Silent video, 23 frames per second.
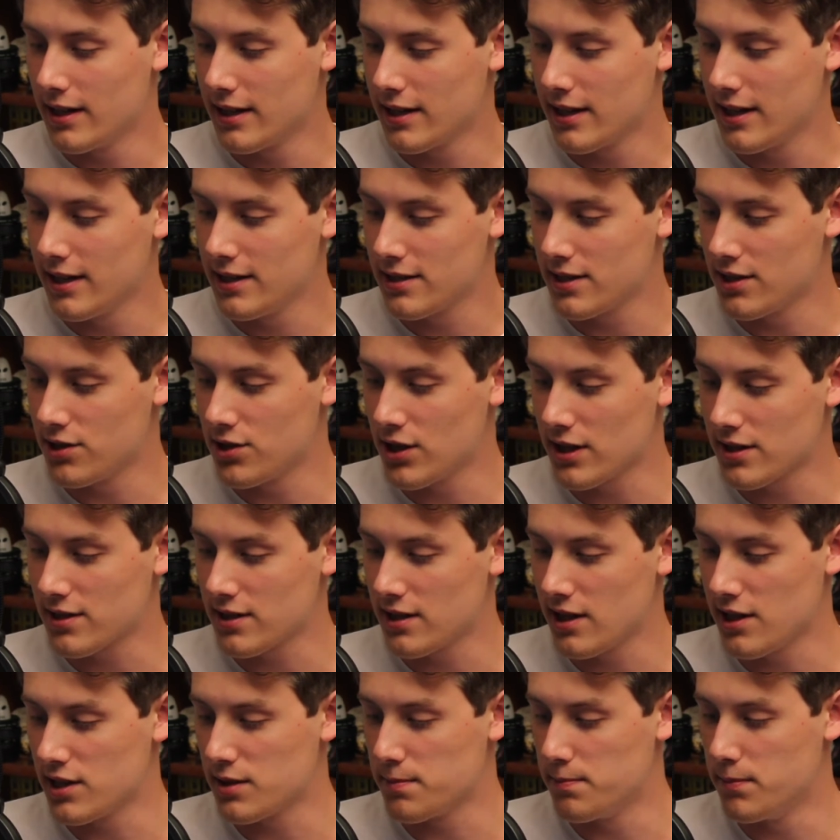he suggested
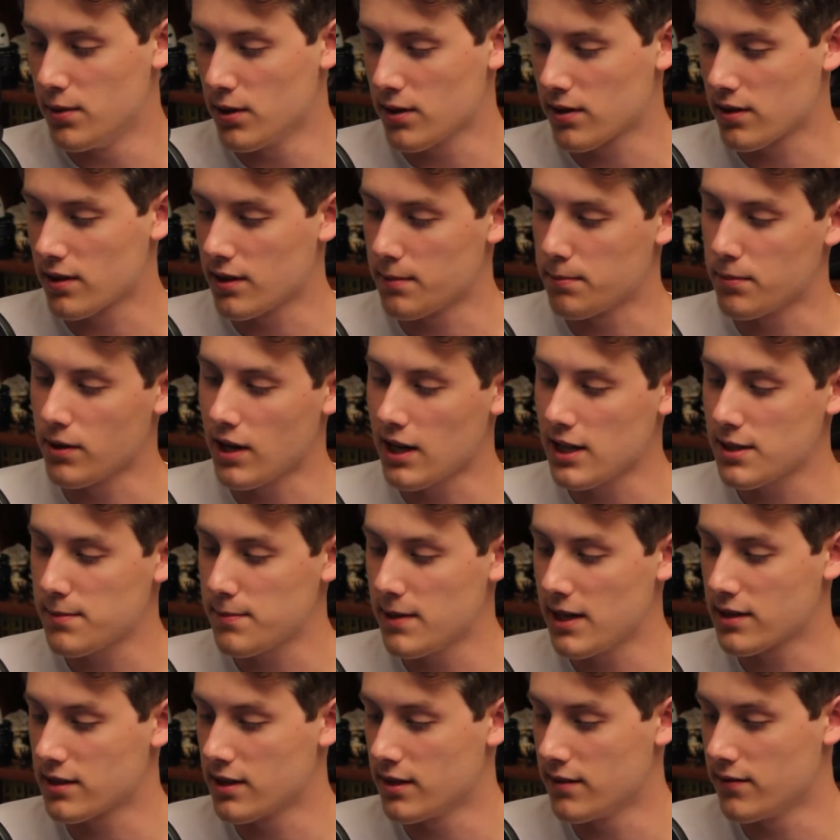in his book The
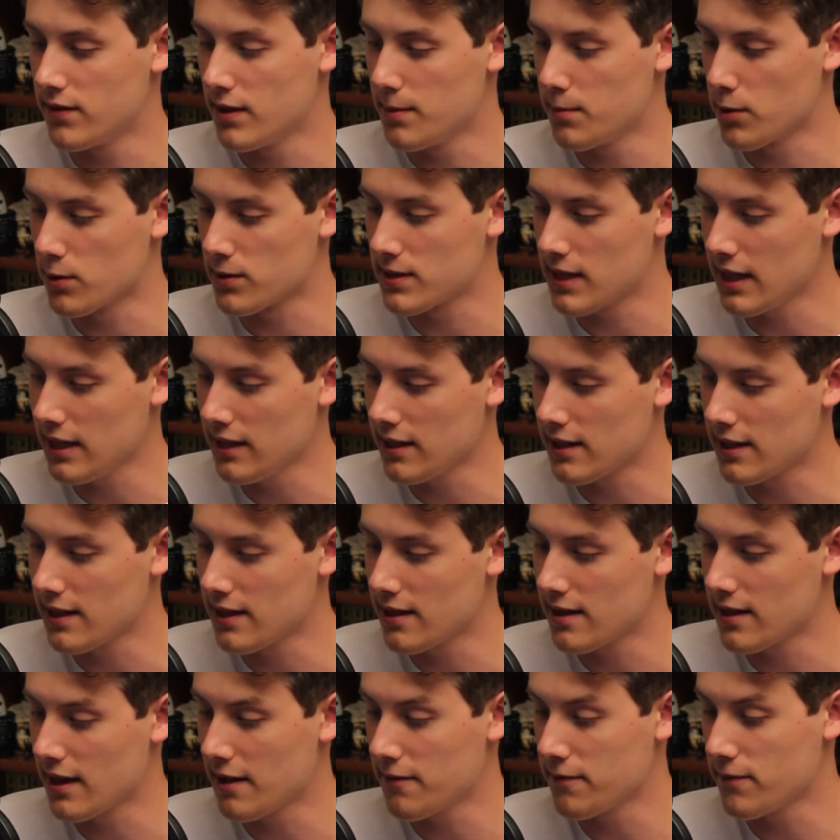Prospect of Immortality
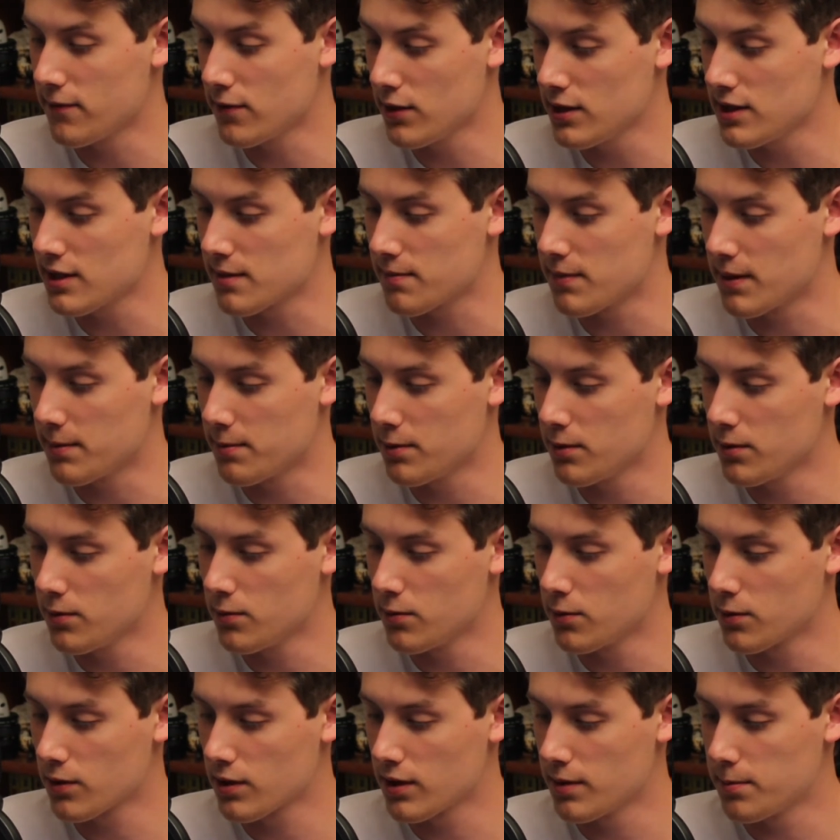that freezing people
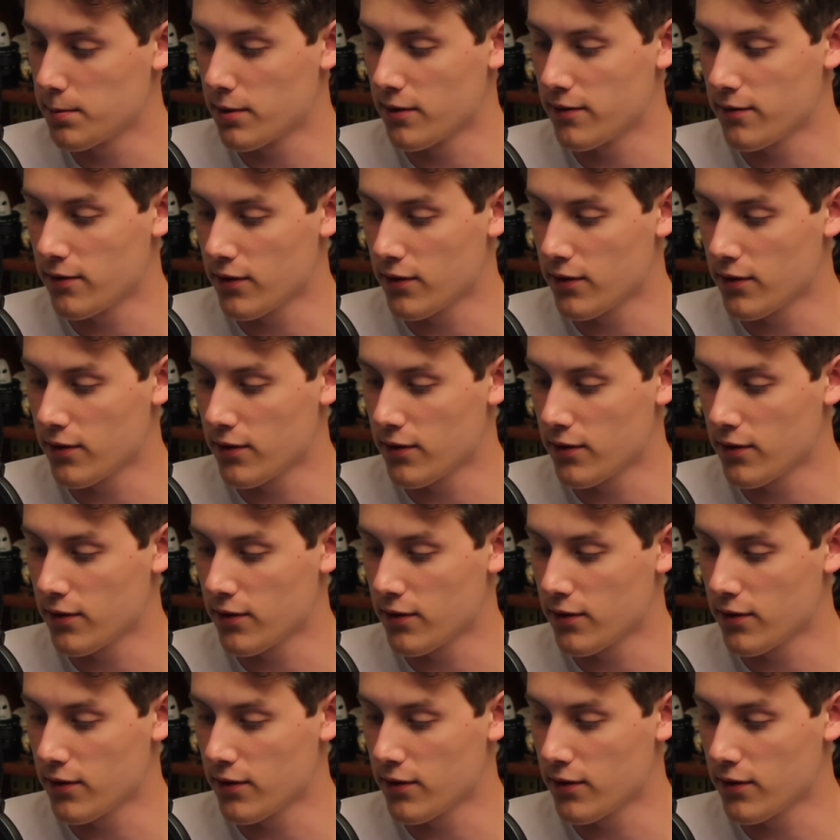could